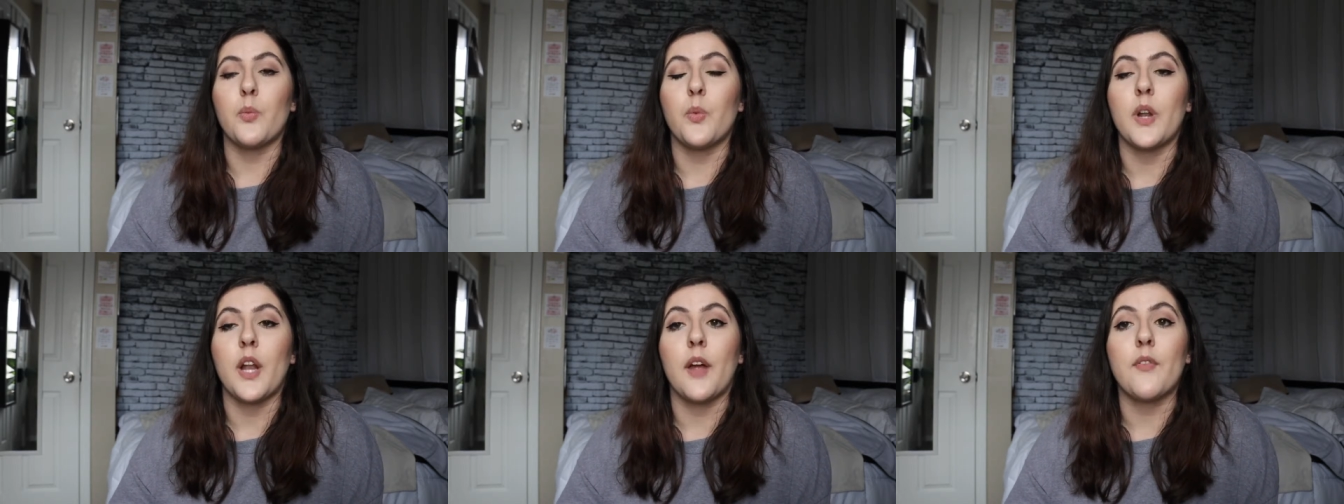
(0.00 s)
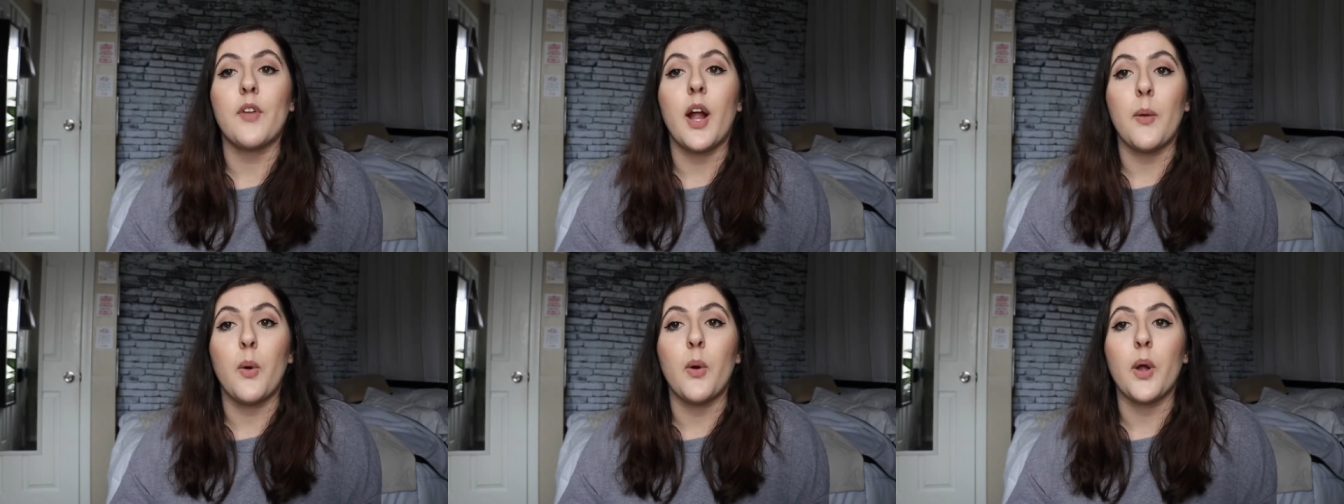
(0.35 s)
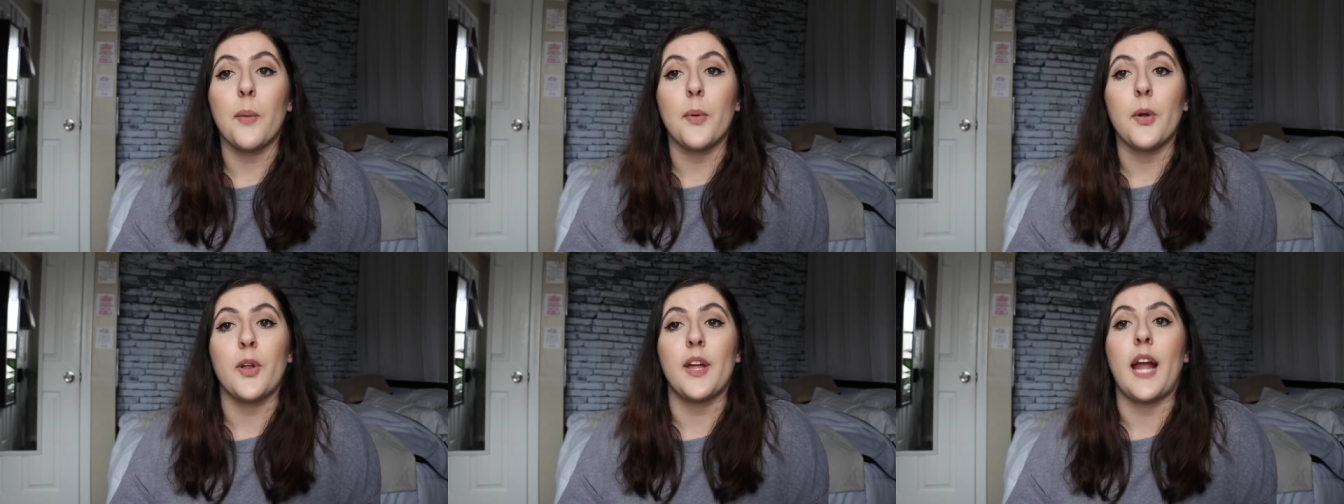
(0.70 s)
whenever I woke
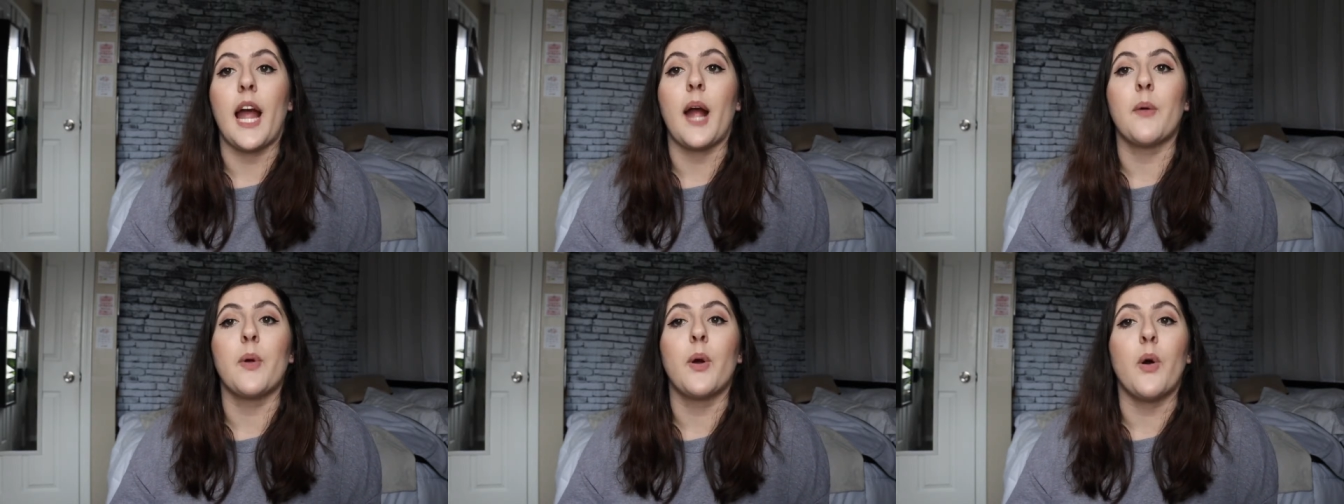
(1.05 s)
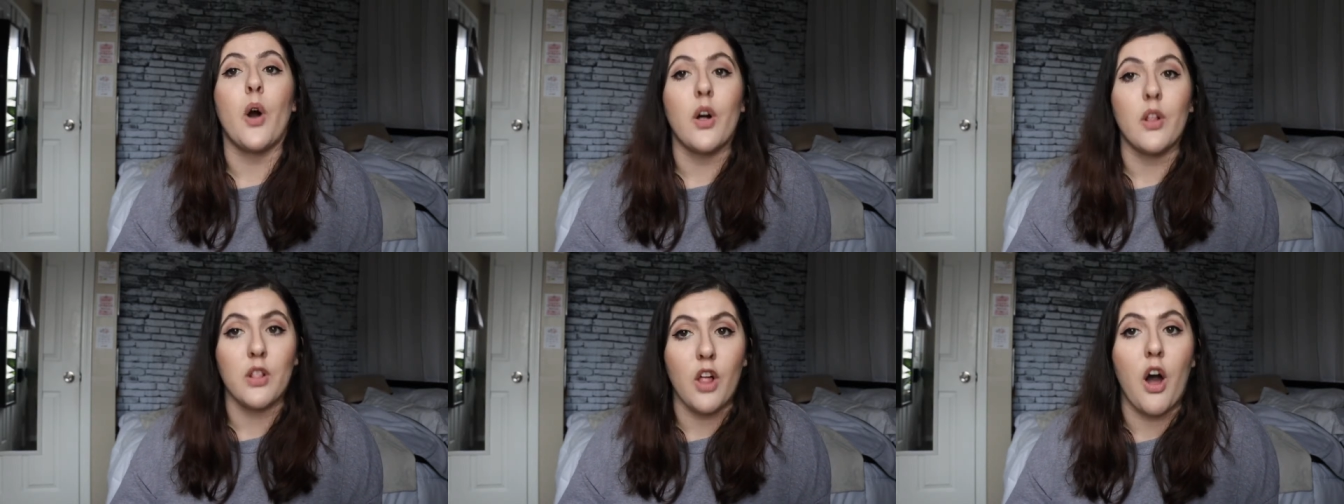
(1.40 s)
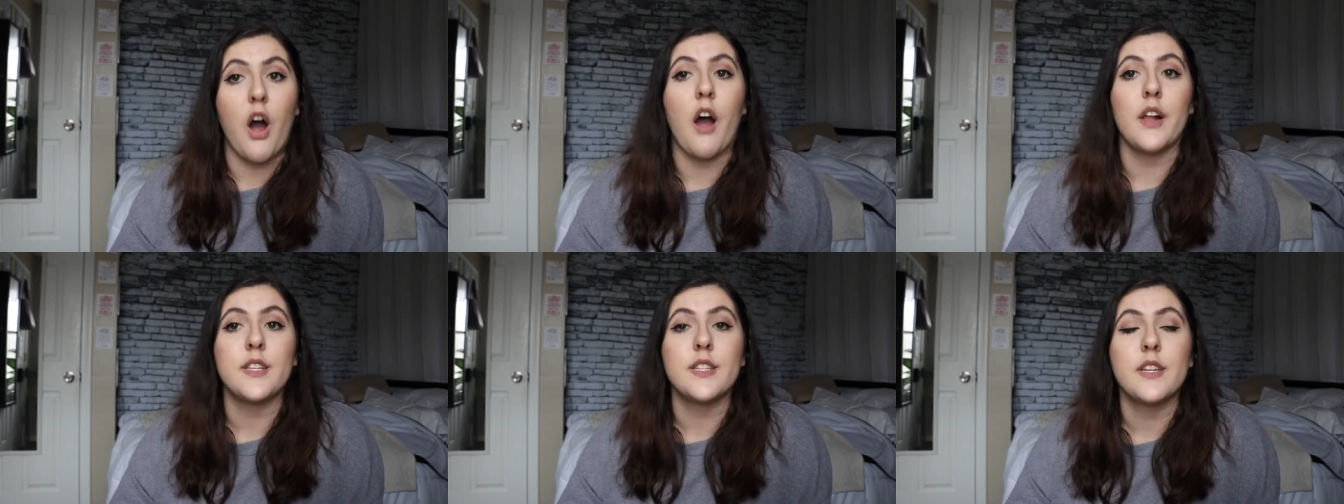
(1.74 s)
up early I wrote a
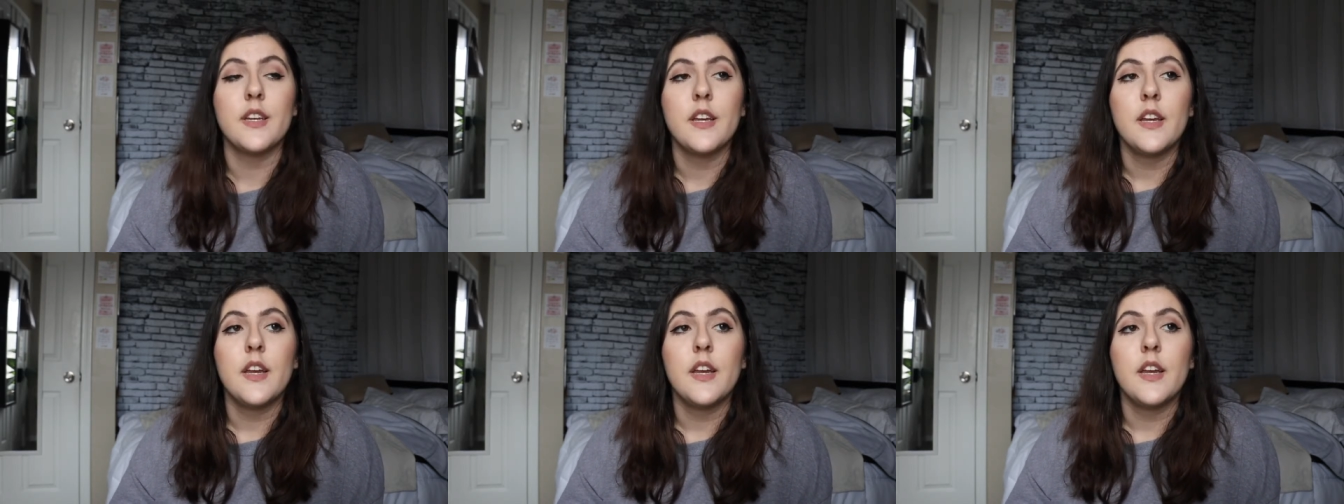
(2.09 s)
lot